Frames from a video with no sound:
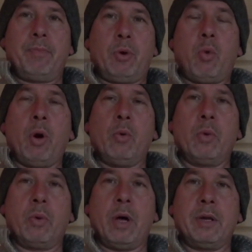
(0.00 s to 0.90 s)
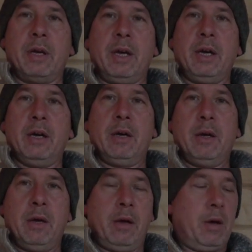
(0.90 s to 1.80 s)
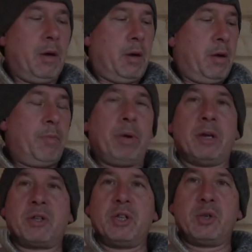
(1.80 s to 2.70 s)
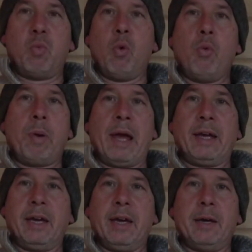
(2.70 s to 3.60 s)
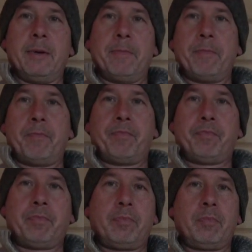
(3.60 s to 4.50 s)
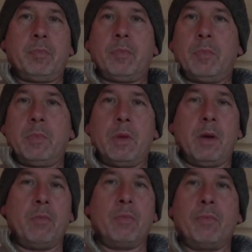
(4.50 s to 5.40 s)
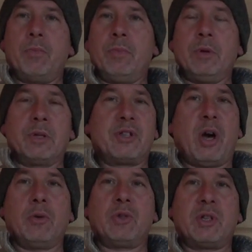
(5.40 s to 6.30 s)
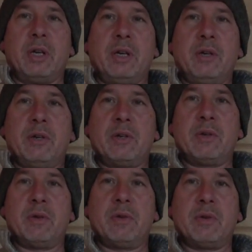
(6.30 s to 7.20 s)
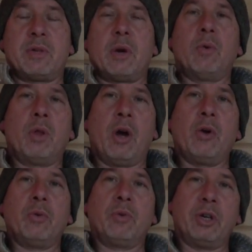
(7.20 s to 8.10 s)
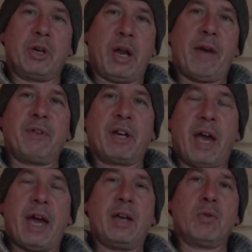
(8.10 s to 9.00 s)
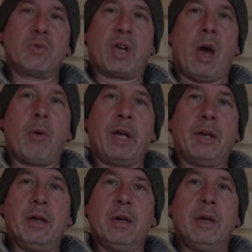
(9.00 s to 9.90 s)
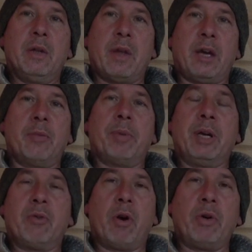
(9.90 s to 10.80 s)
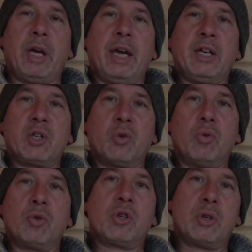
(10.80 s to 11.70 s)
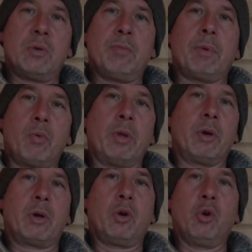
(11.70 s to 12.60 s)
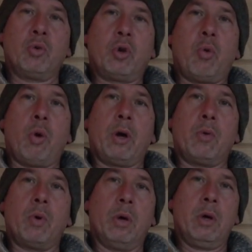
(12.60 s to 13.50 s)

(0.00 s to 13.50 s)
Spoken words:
quilt under here, plus this wall blanket, and you're toasty. So although you could have your candles going, that could be your only heat source, but with a good quilt